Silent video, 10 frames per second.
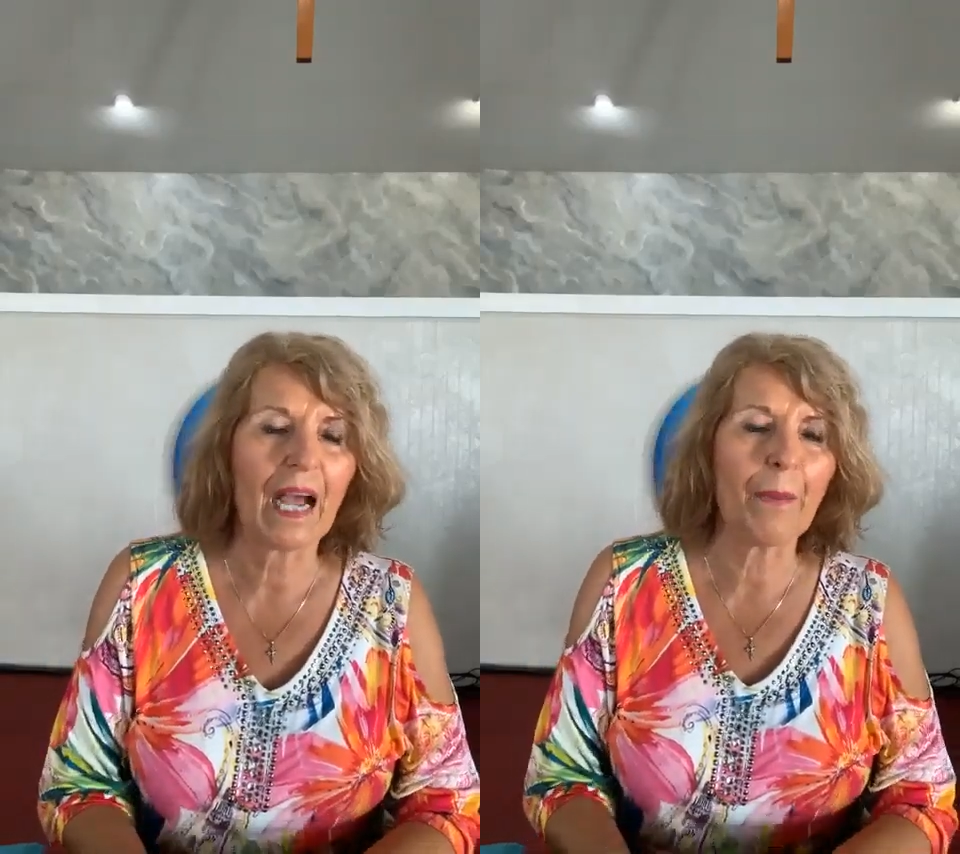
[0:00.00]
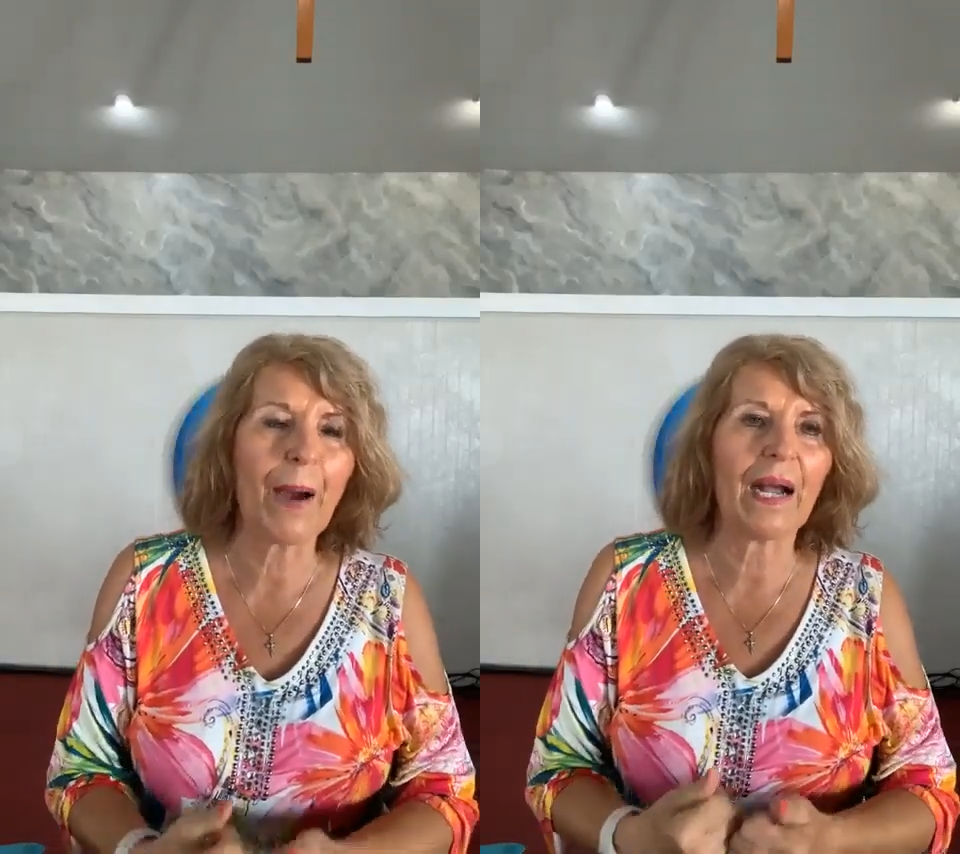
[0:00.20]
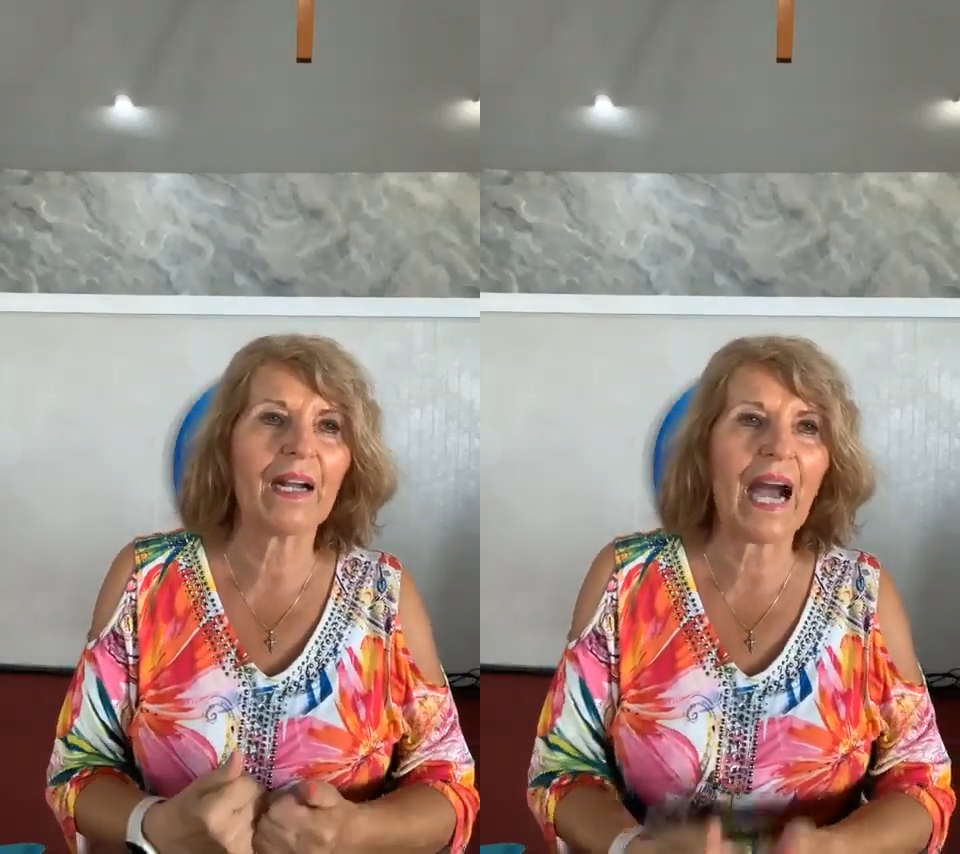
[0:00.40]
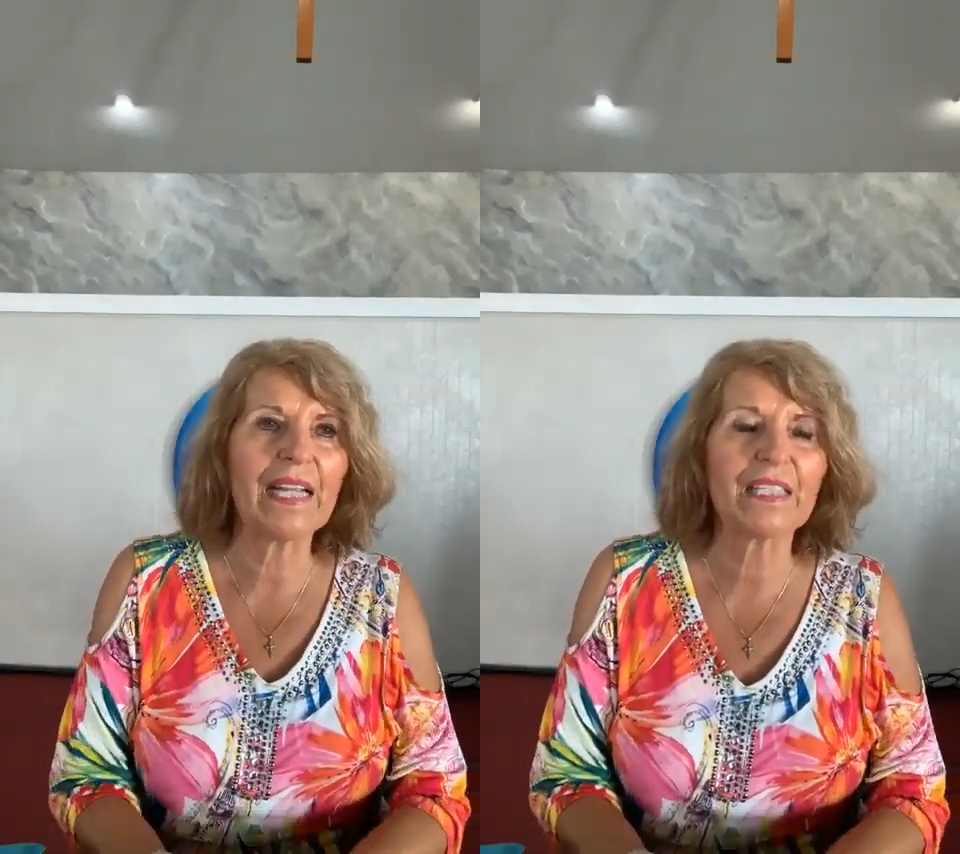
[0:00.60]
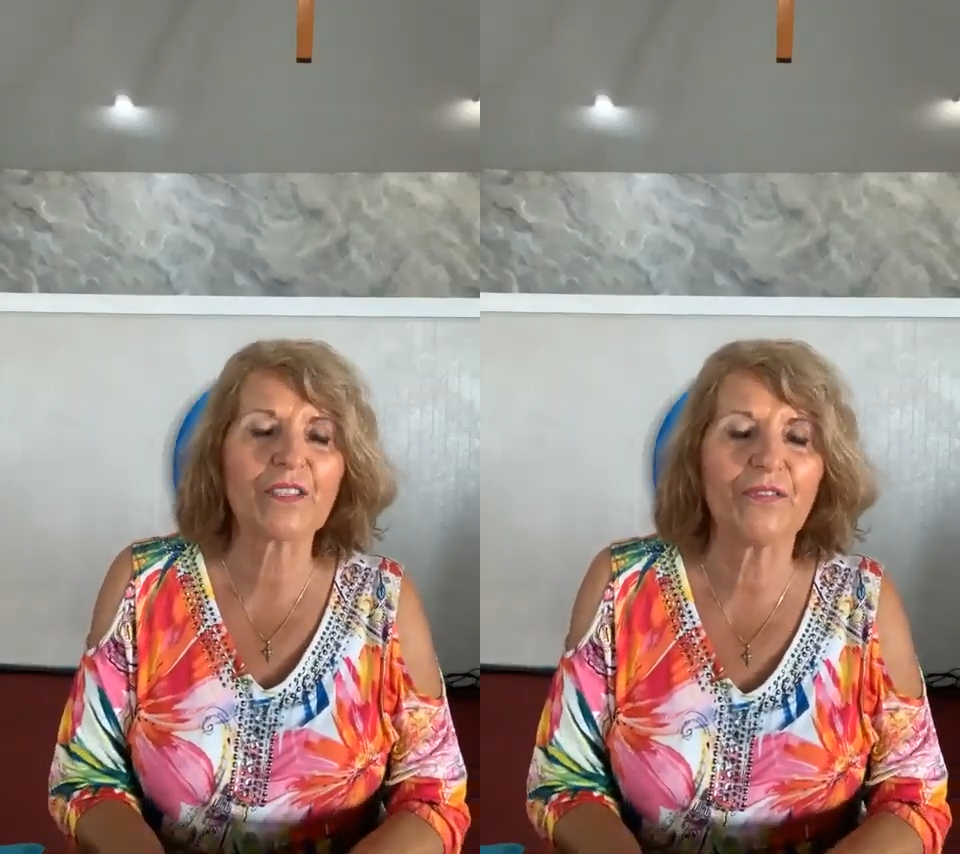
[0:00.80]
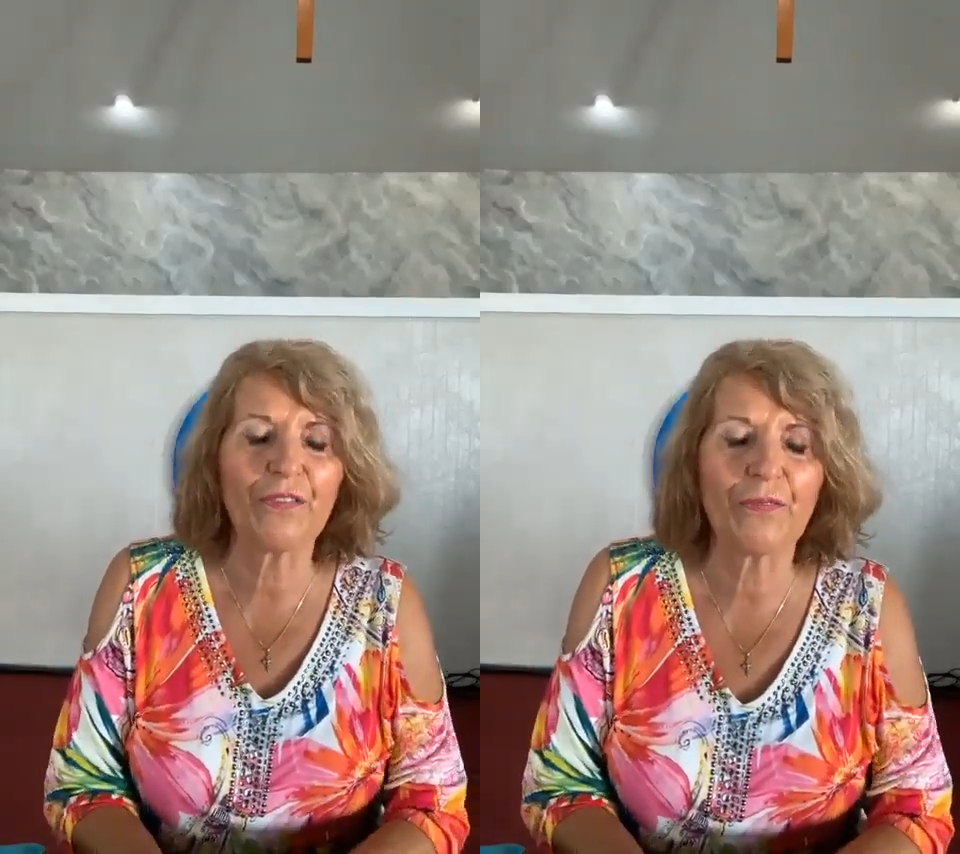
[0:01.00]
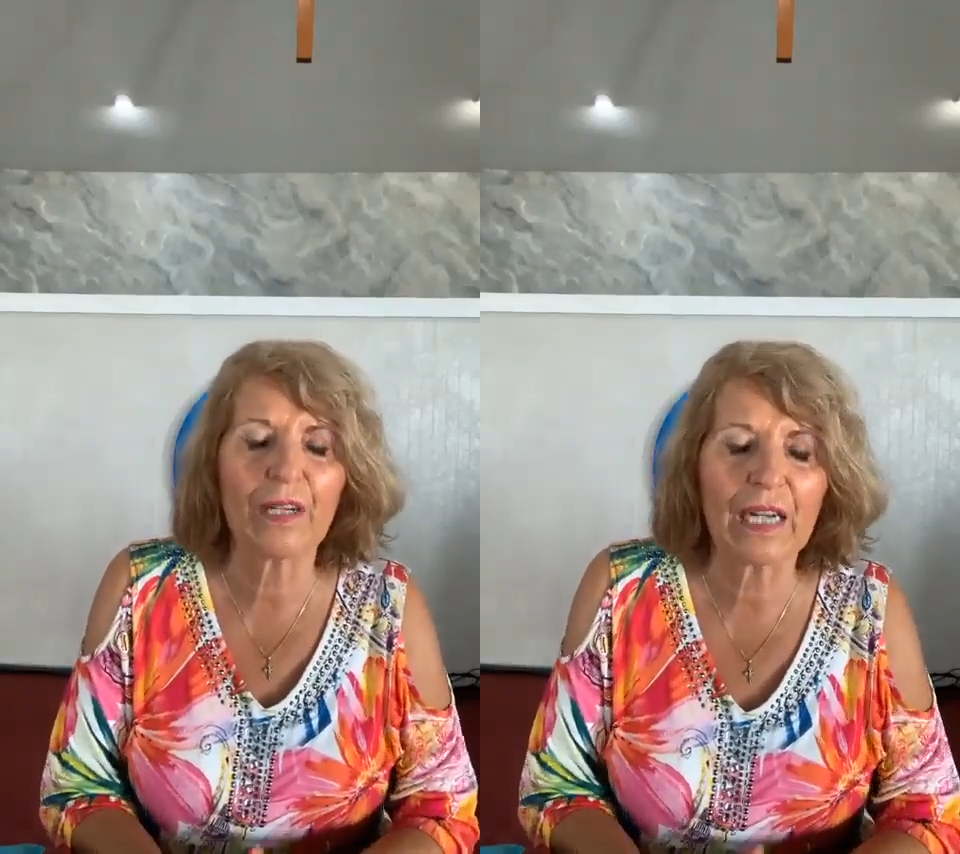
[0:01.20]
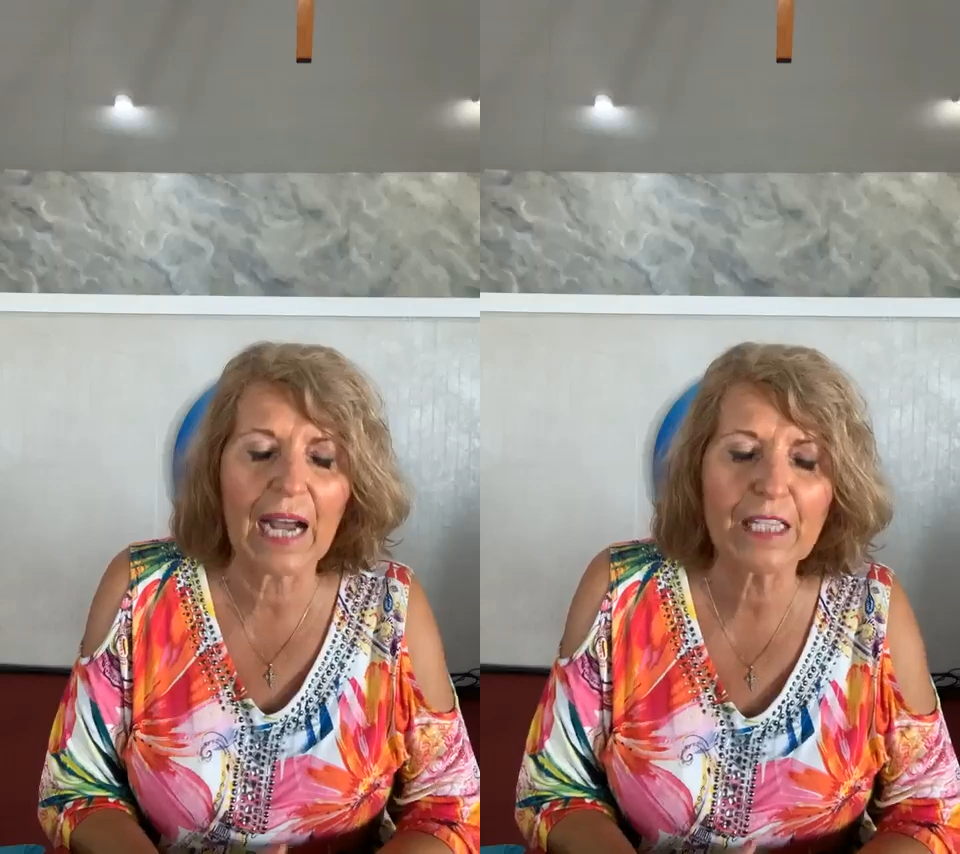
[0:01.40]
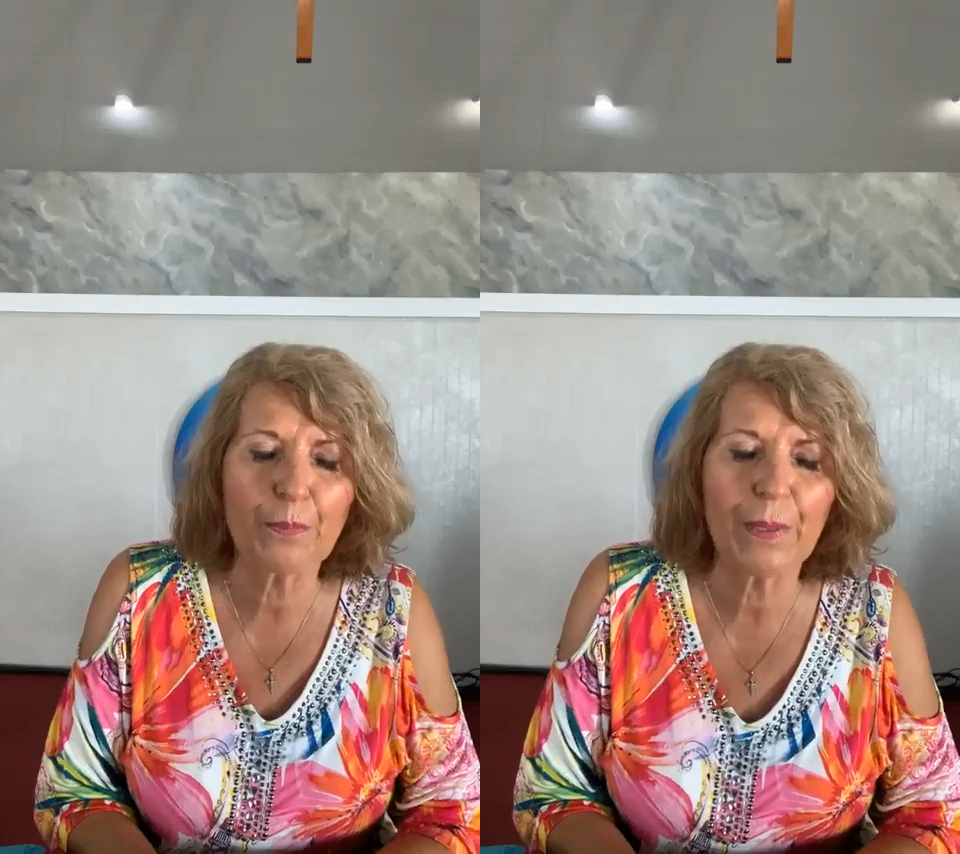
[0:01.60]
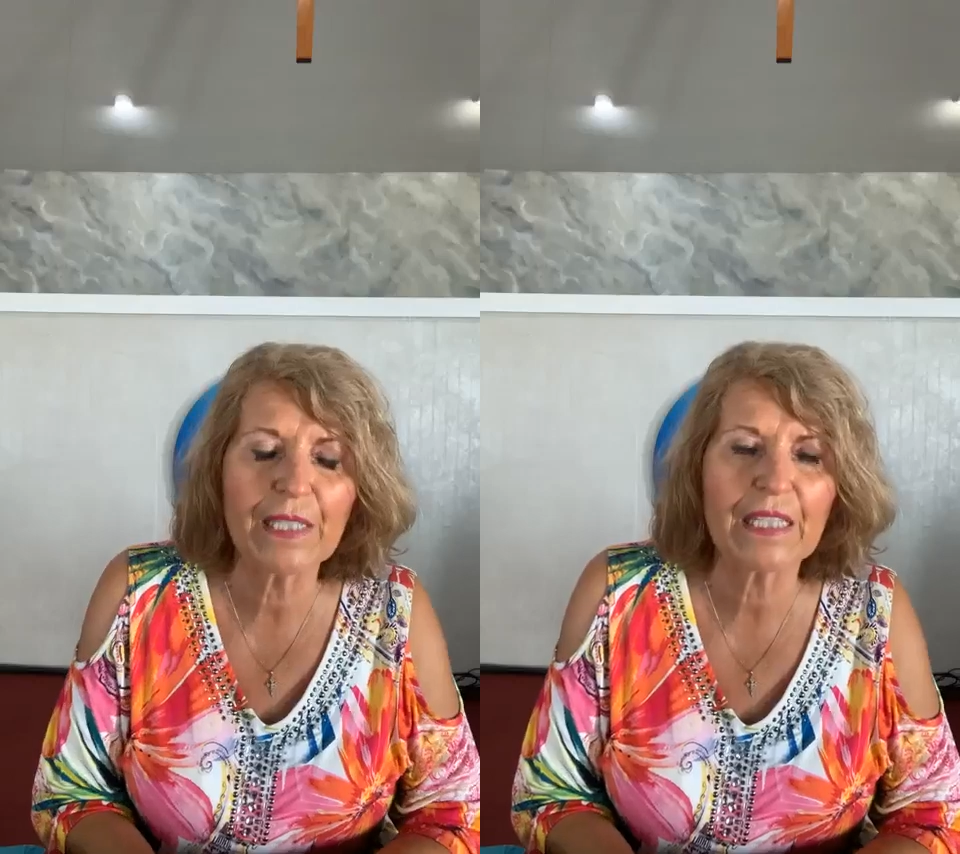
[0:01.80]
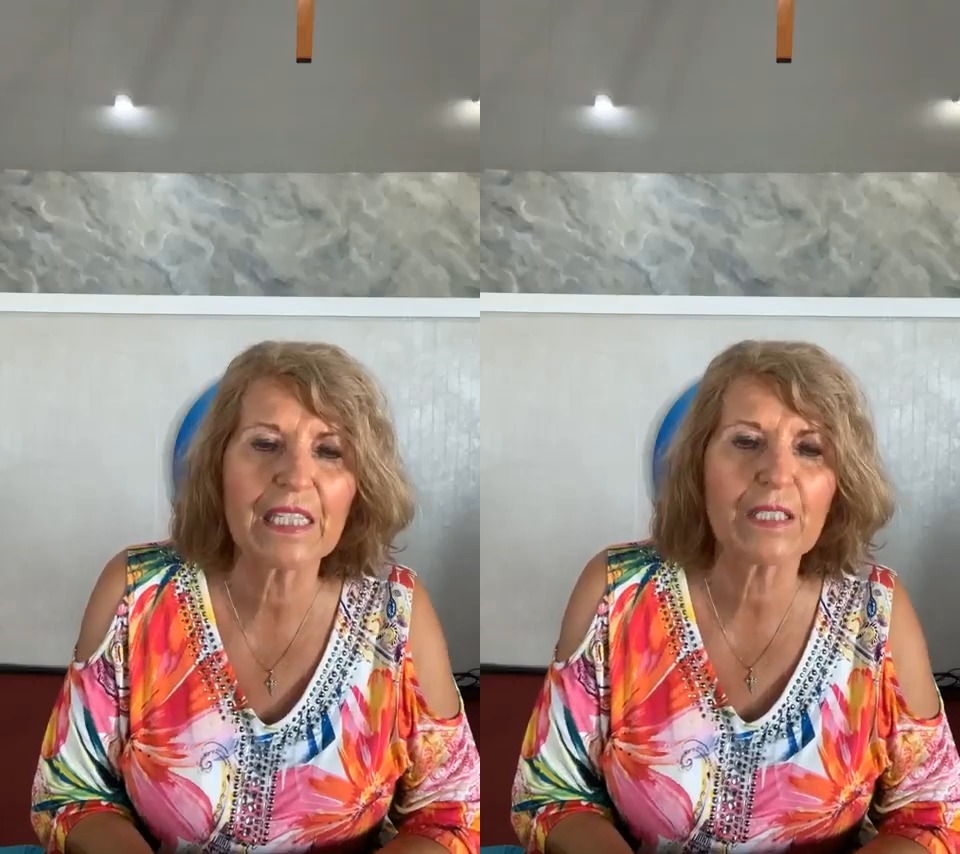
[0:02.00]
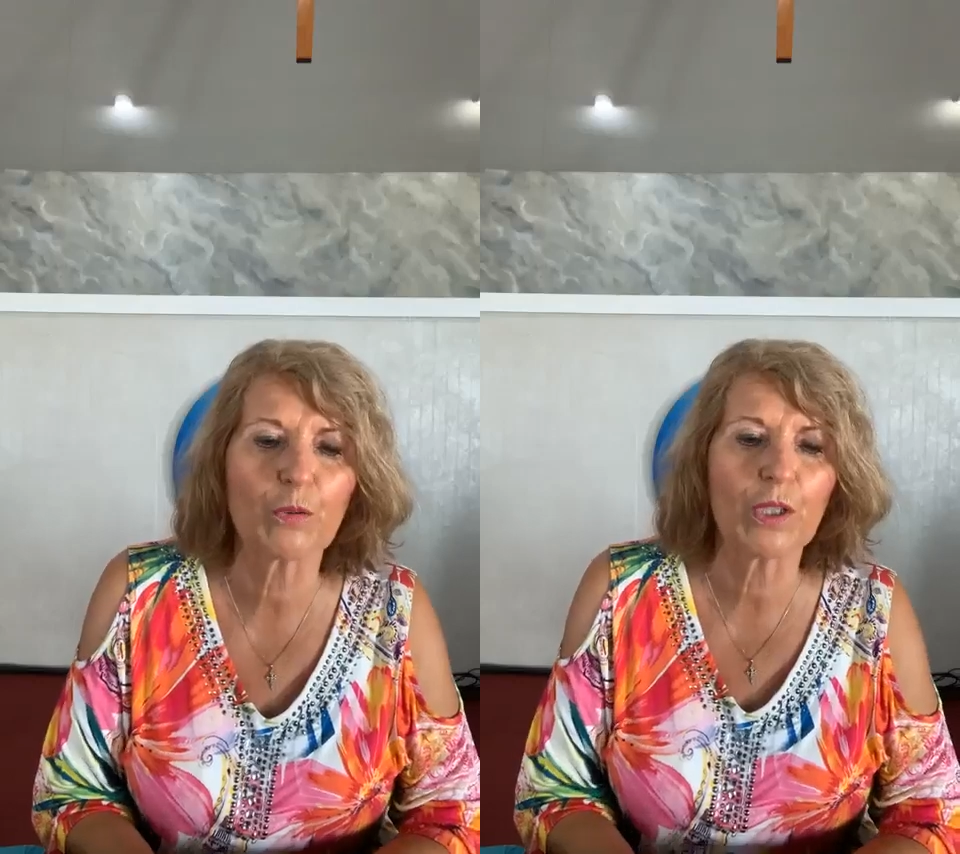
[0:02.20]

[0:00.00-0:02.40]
about God's business.